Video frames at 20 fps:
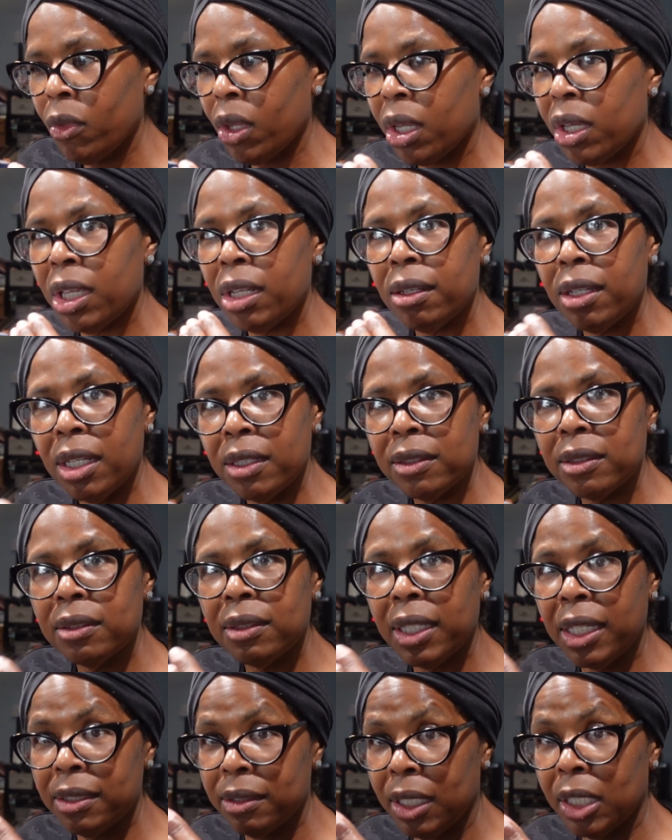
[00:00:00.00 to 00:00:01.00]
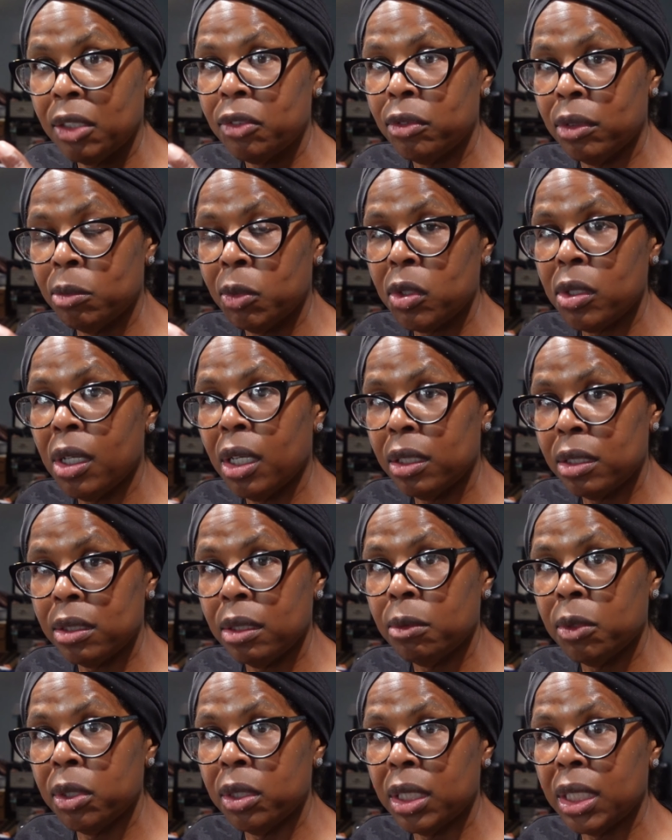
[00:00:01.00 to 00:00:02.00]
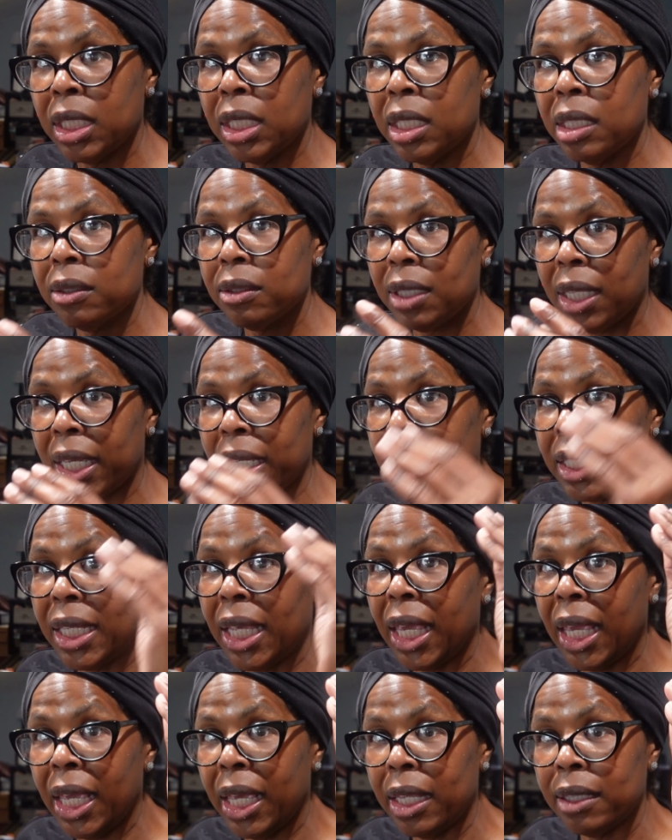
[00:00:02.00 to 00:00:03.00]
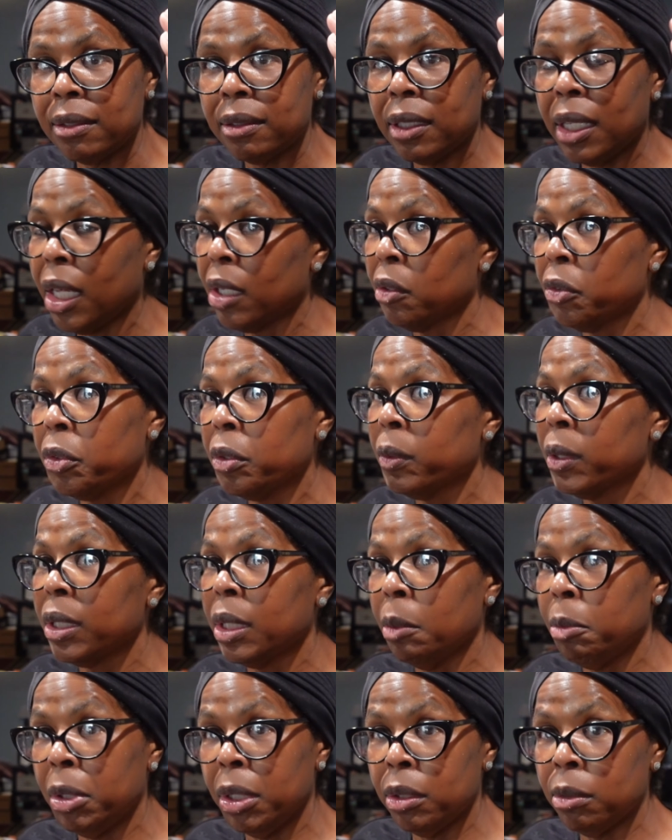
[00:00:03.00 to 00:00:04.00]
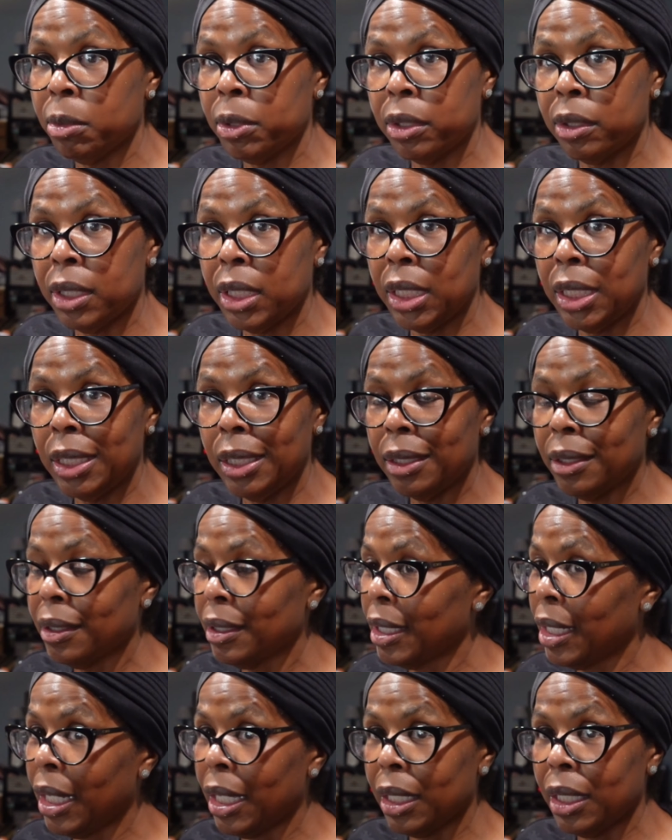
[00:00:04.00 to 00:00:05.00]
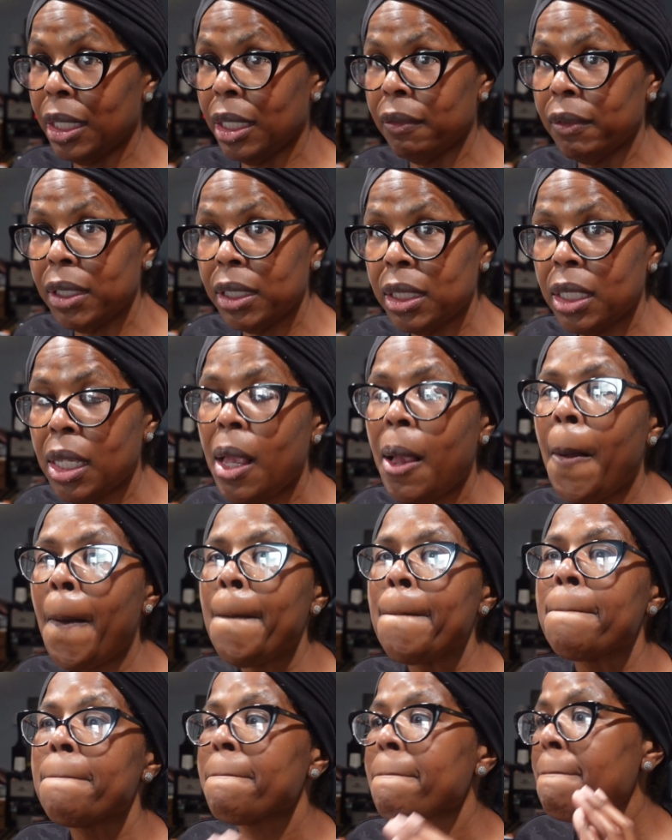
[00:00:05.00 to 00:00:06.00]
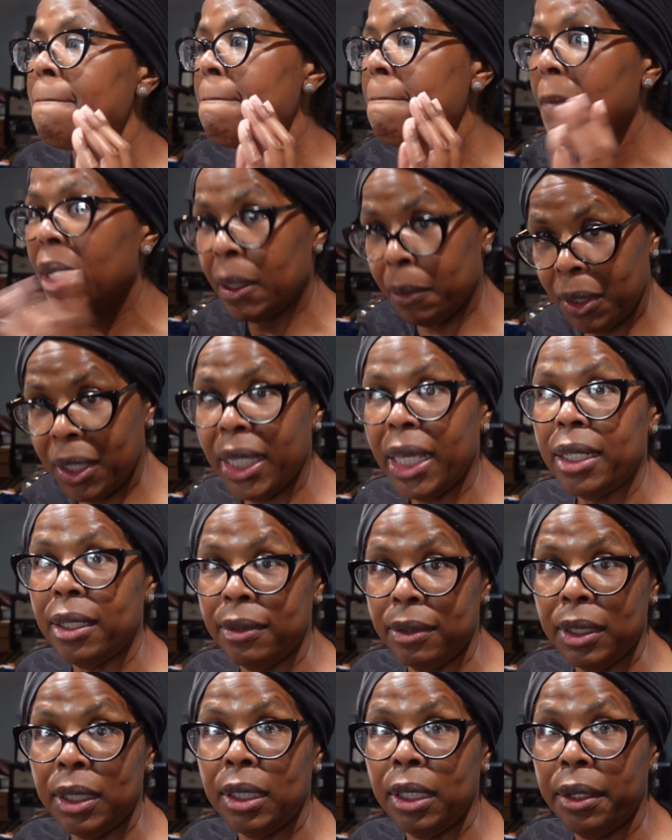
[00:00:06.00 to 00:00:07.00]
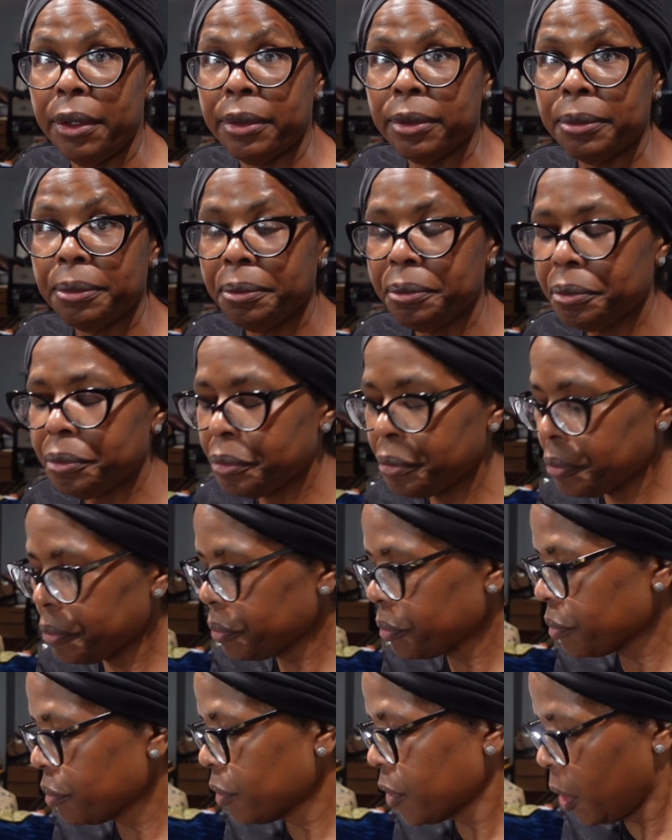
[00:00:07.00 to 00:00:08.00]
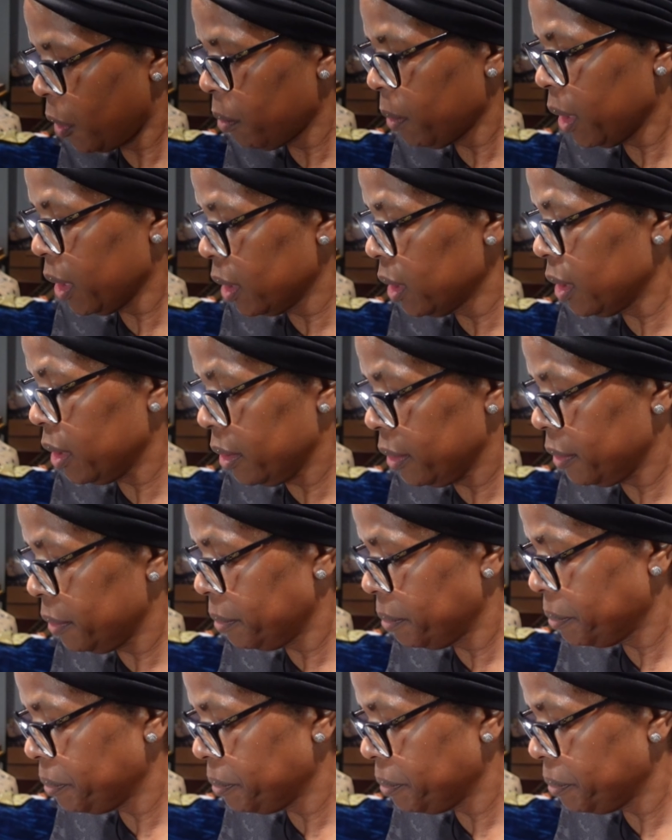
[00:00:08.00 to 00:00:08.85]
it doesn't taste like a normal chocolate chip cookie. It's like enhanced. I don't know what that peanut butter did. God love it. But I'm glad it's in there. Oh my goodness.